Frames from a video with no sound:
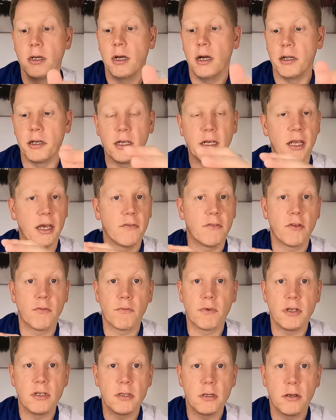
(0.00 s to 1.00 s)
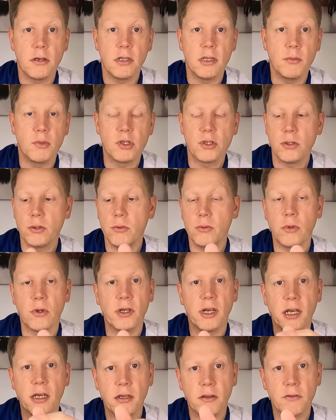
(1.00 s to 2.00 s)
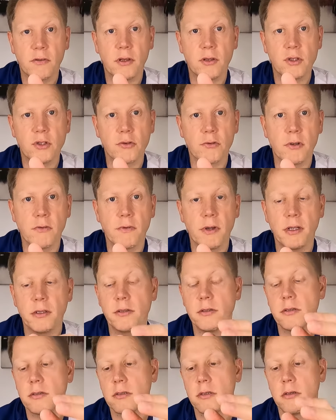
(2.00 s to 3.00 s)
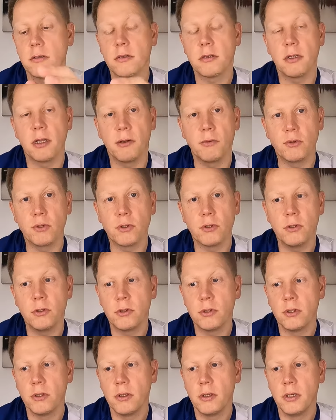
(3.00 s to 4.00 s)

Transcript: I didn't have to retie them at all on any of those 3 runs, so that was good.